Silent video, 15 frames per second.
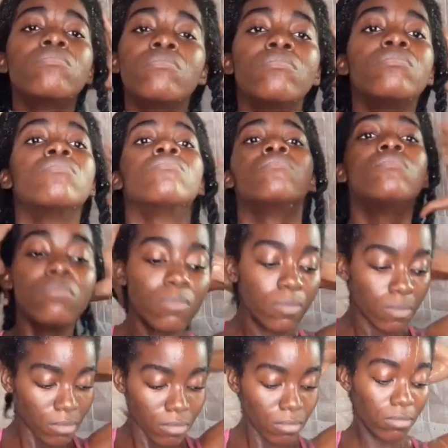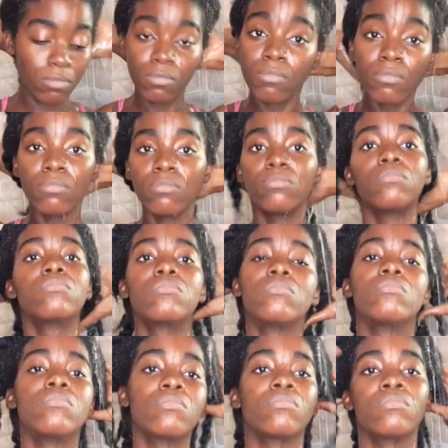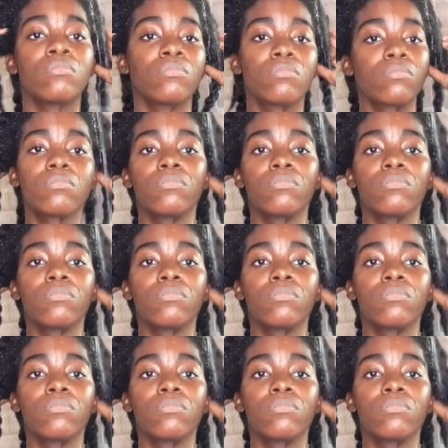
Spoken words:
or two to get my hair really wet, because